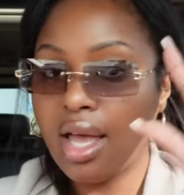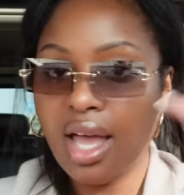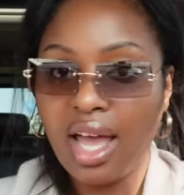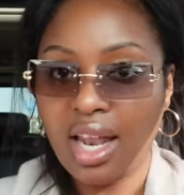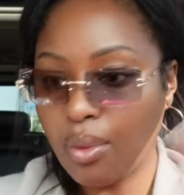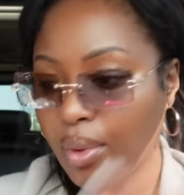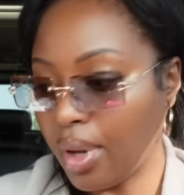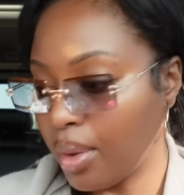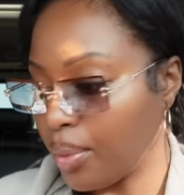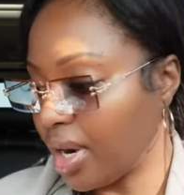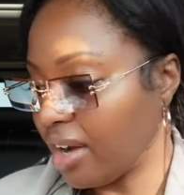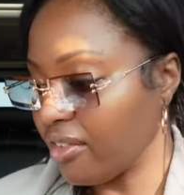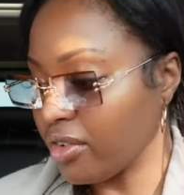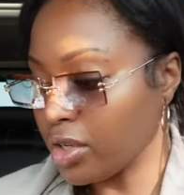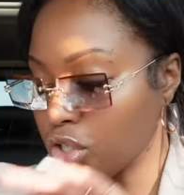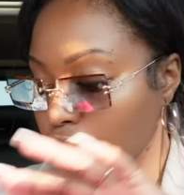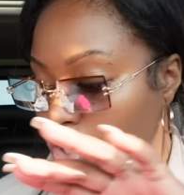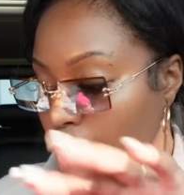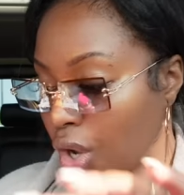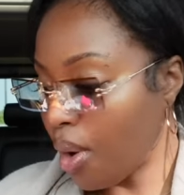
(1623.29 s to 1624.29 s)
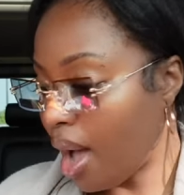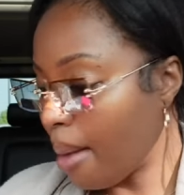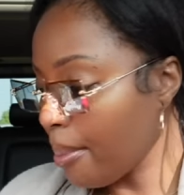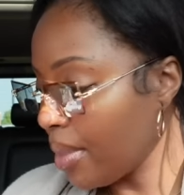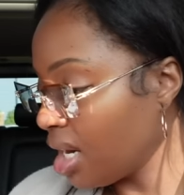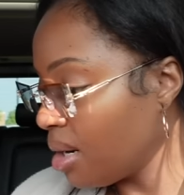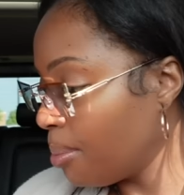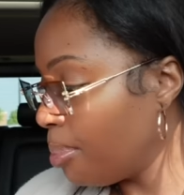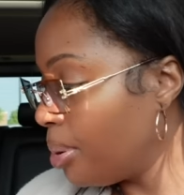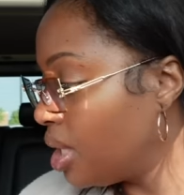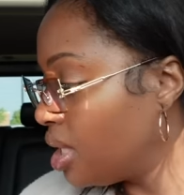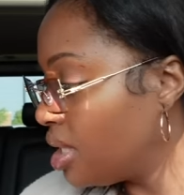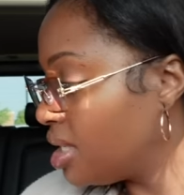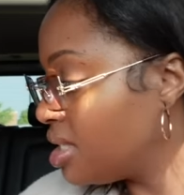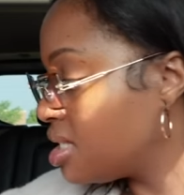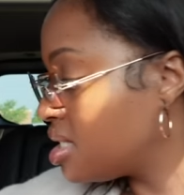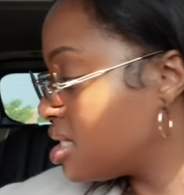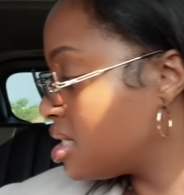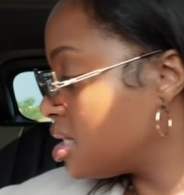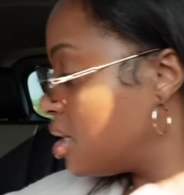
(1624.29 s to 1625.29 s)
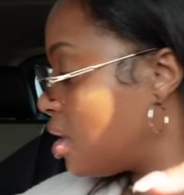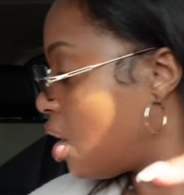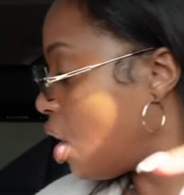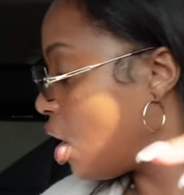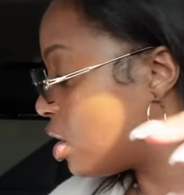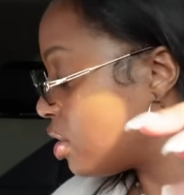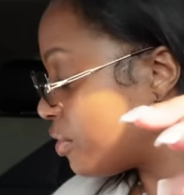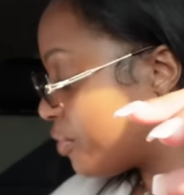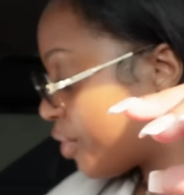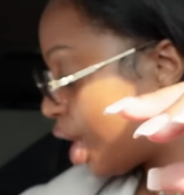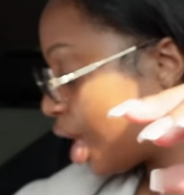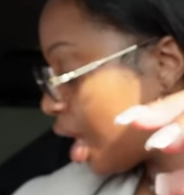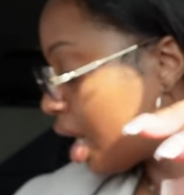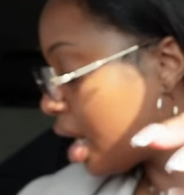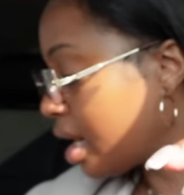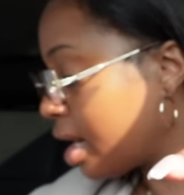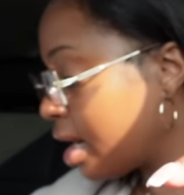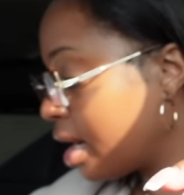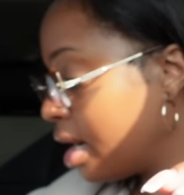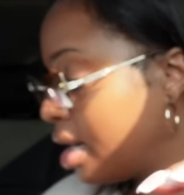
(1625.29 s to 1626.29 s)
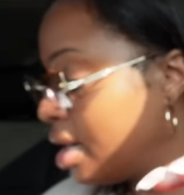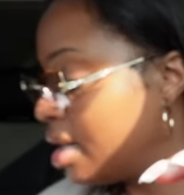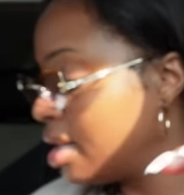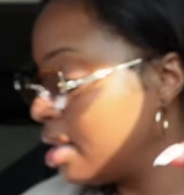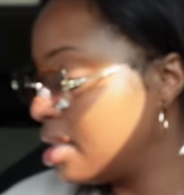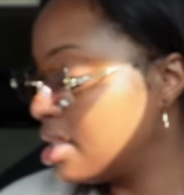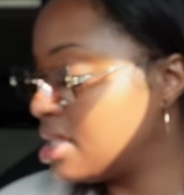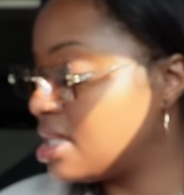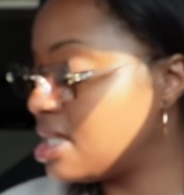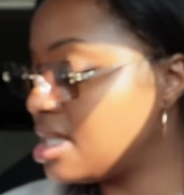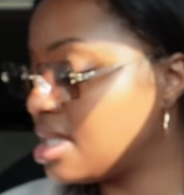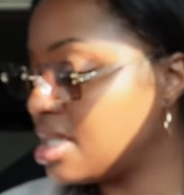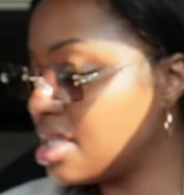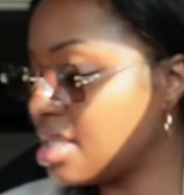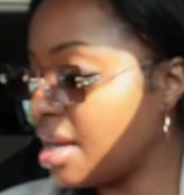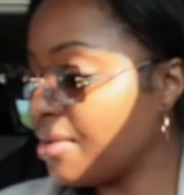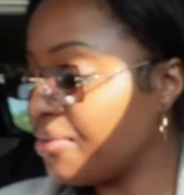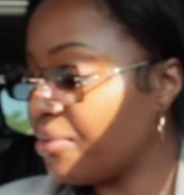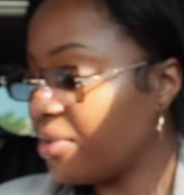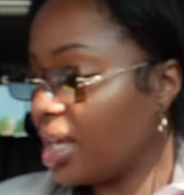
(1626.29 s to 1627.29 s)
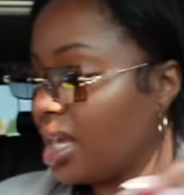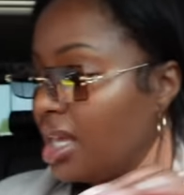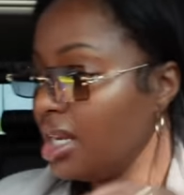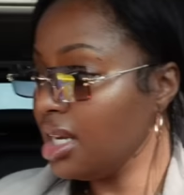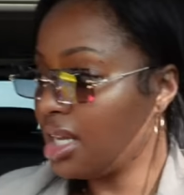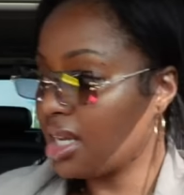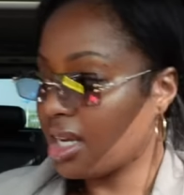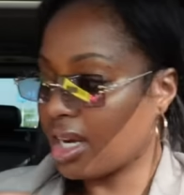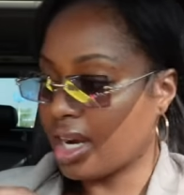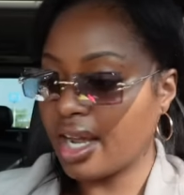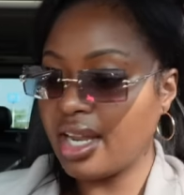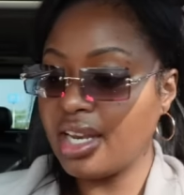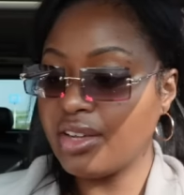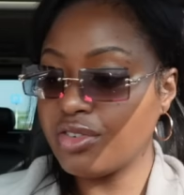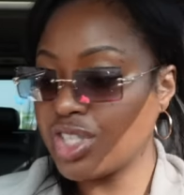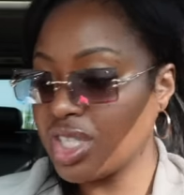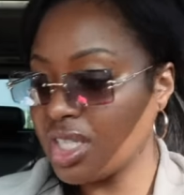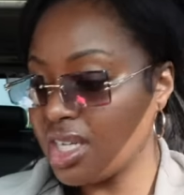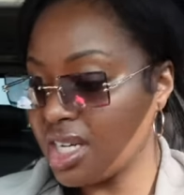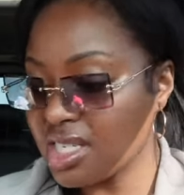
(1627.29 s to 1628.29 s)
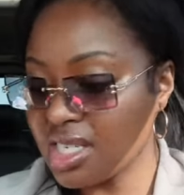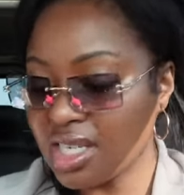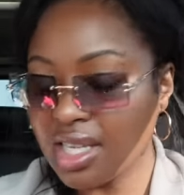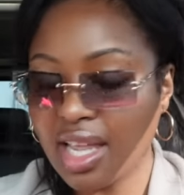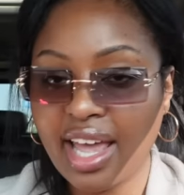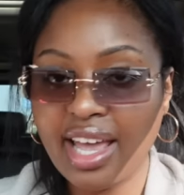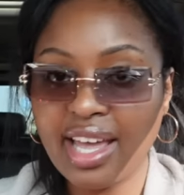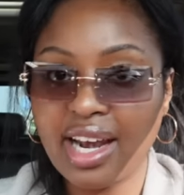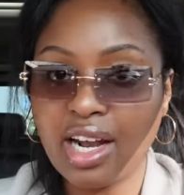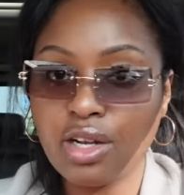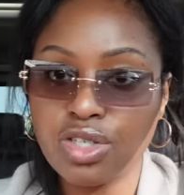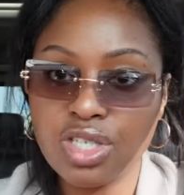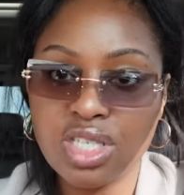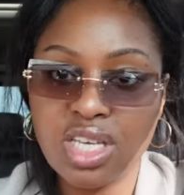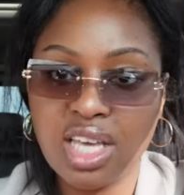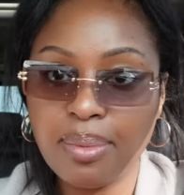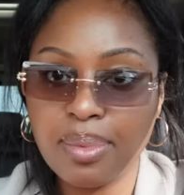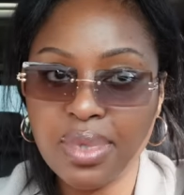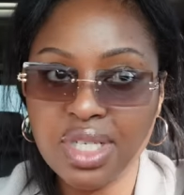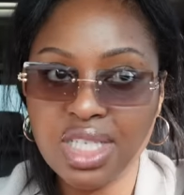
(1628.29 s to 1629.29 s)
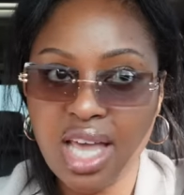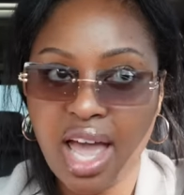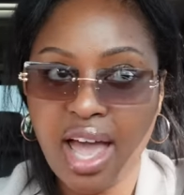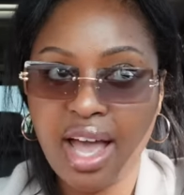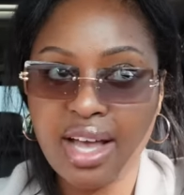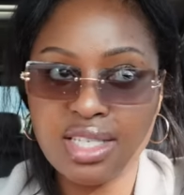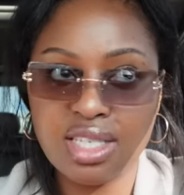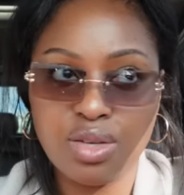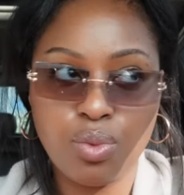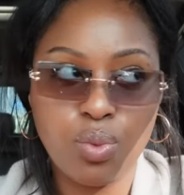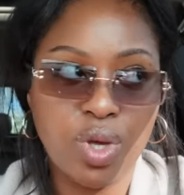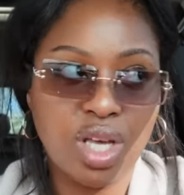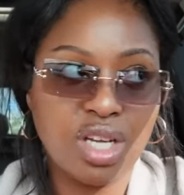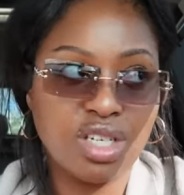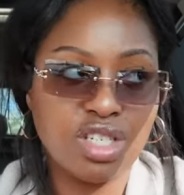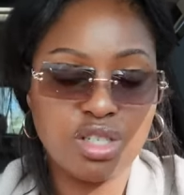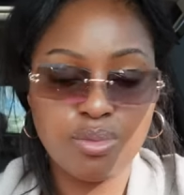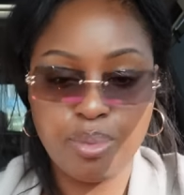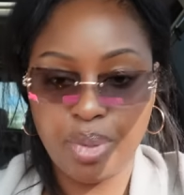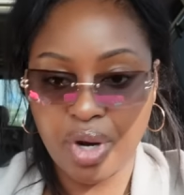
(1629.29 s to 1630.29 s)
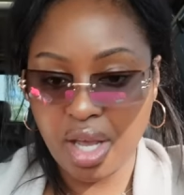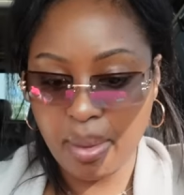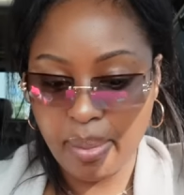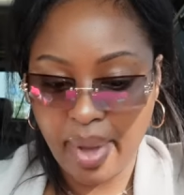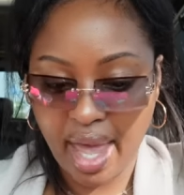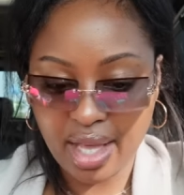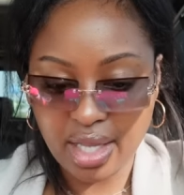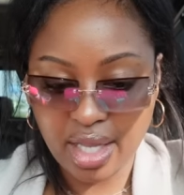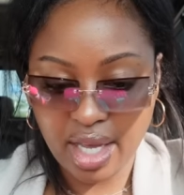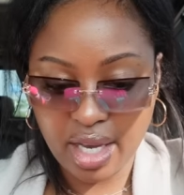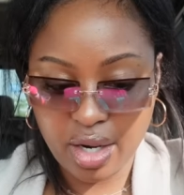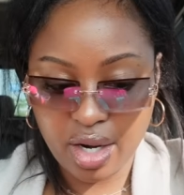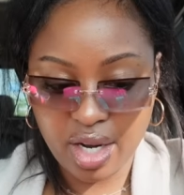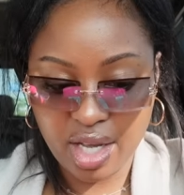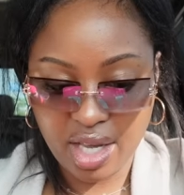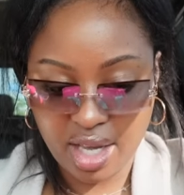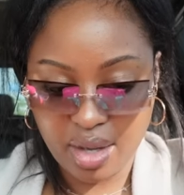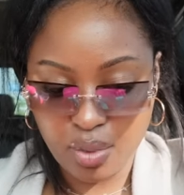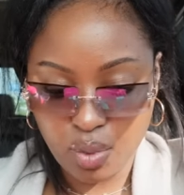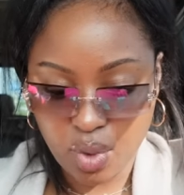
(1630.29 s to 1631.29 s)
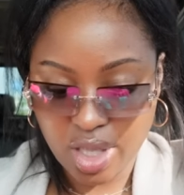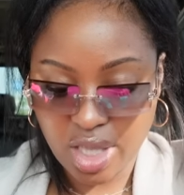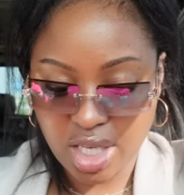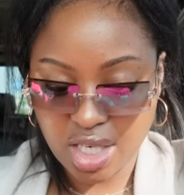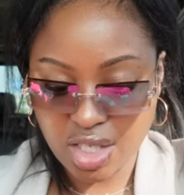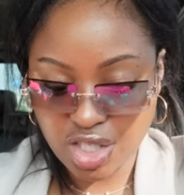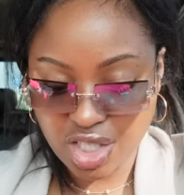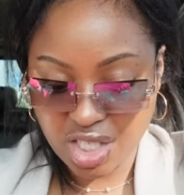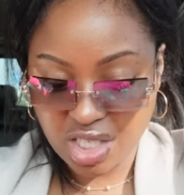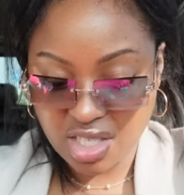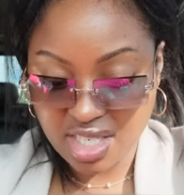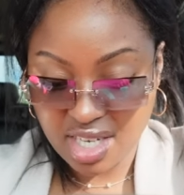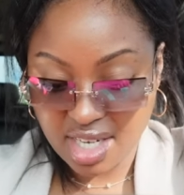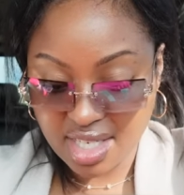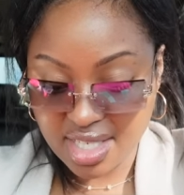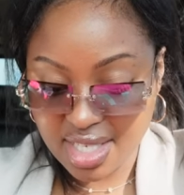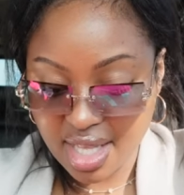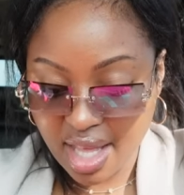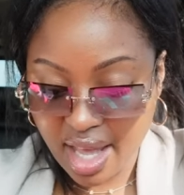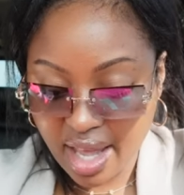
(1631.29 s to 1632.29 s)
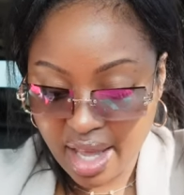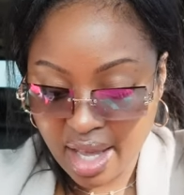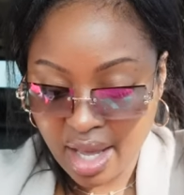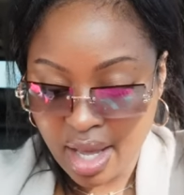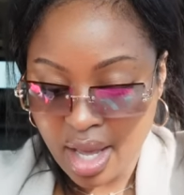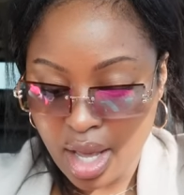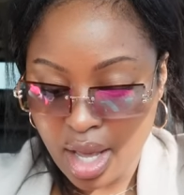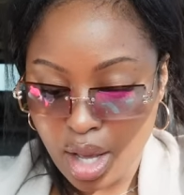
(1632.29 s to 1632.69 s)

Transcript: Anyway, whatever. So I'm gonna put all of her stuff in here, and if she doesn't like it, I'll just keep the tags and we could just bring it back later and get one that she does like.